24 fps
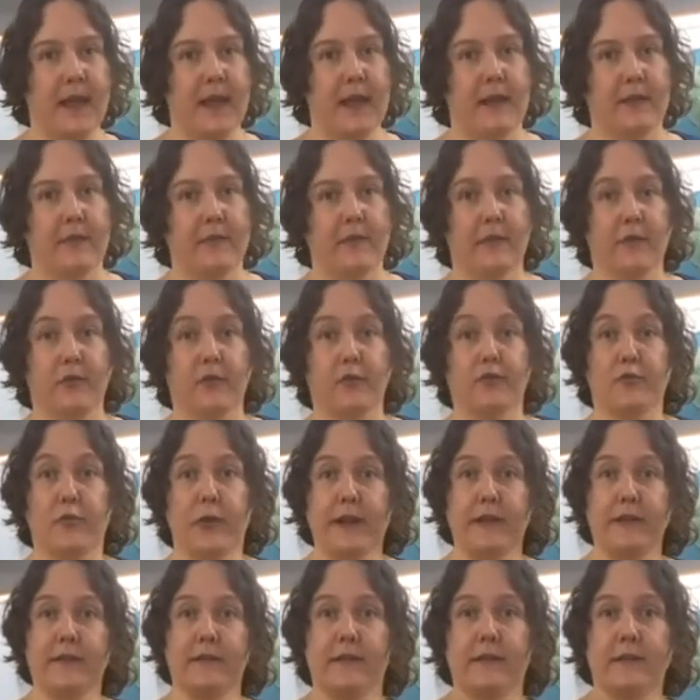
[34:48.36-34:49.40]
So
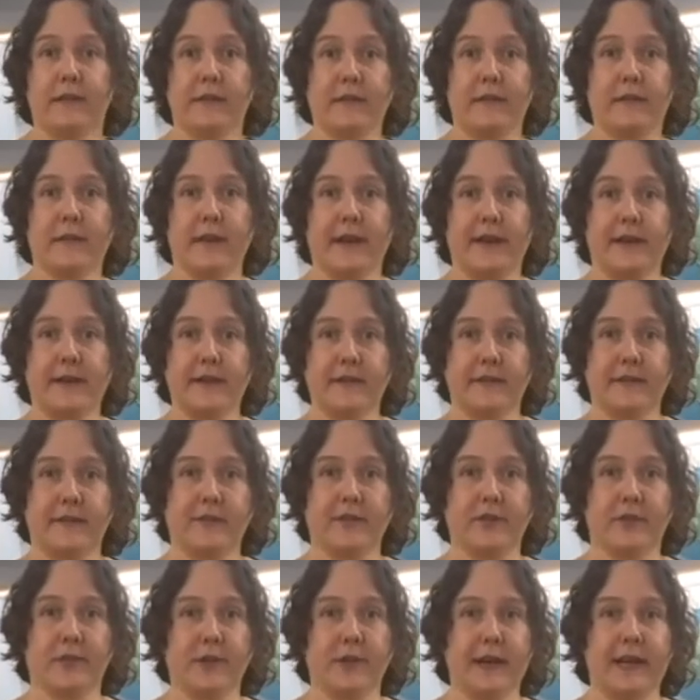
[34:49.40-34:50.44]
great citizen scientist
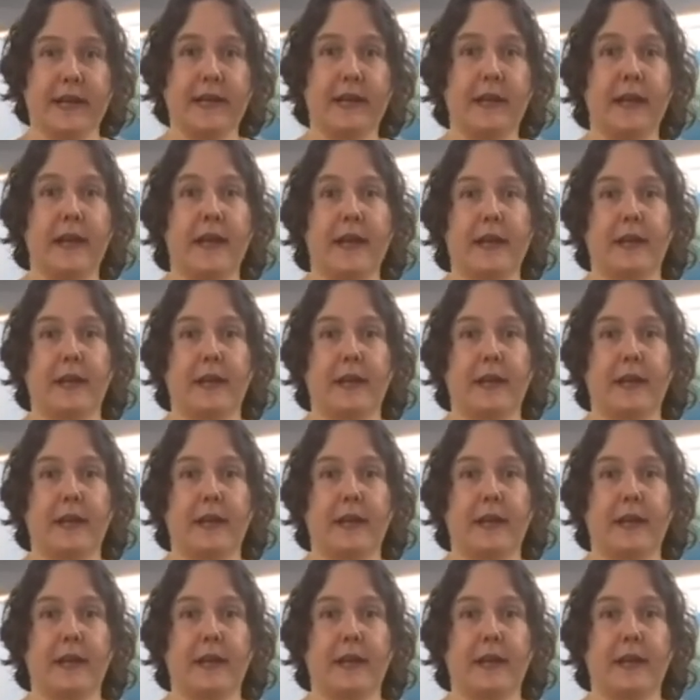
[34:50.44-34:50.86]
story.